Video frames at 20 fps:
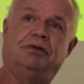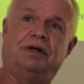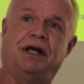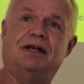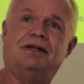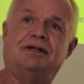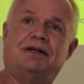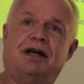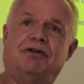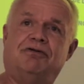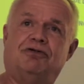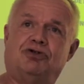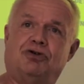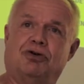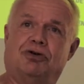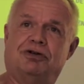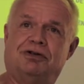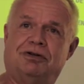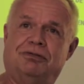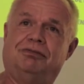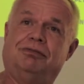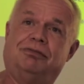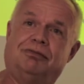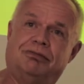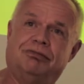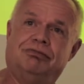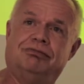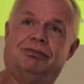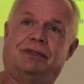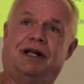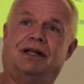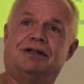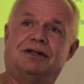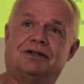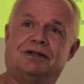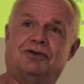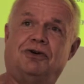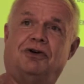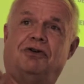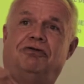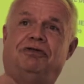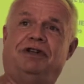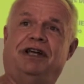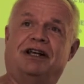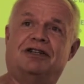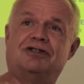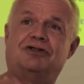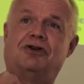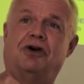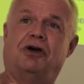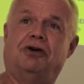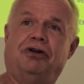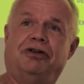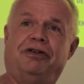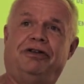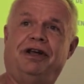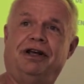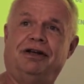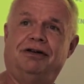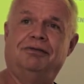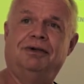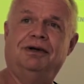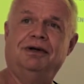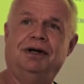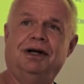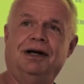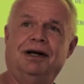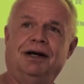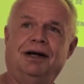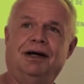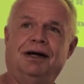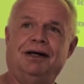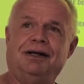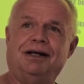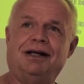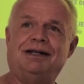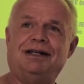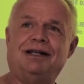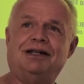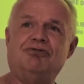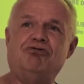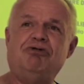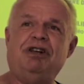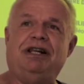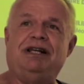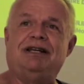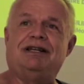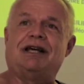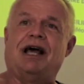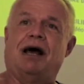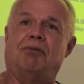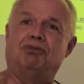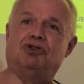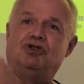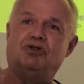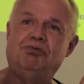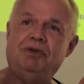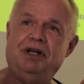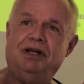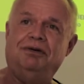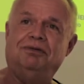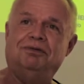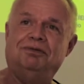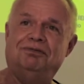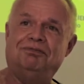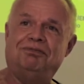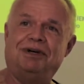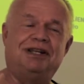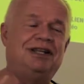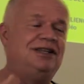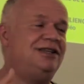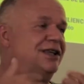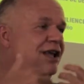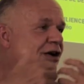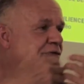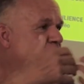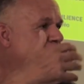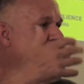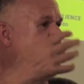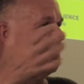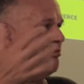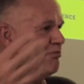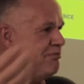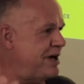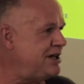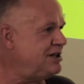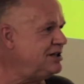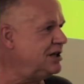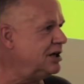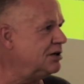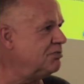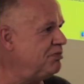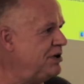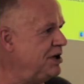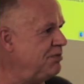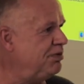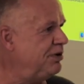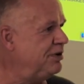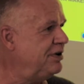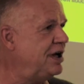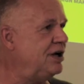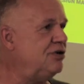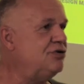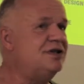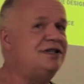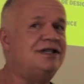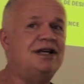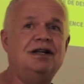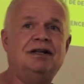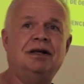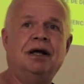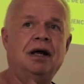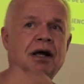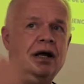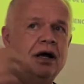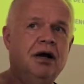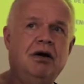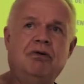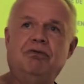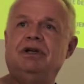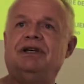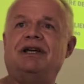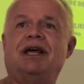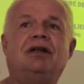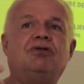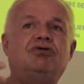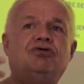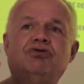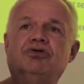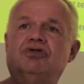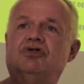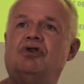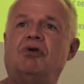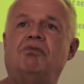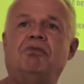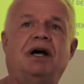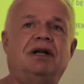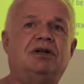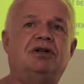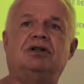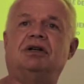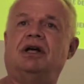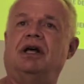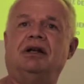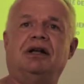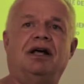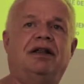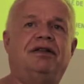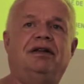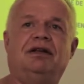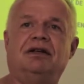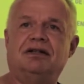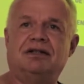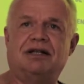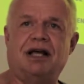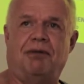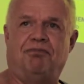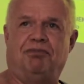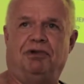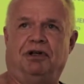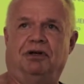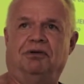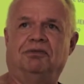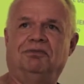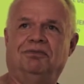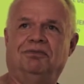Yes, I've chosen. That's sort of the external thing. That didn't really come to me, but there were, I met young people there who said, we can do so much and nothing is happening.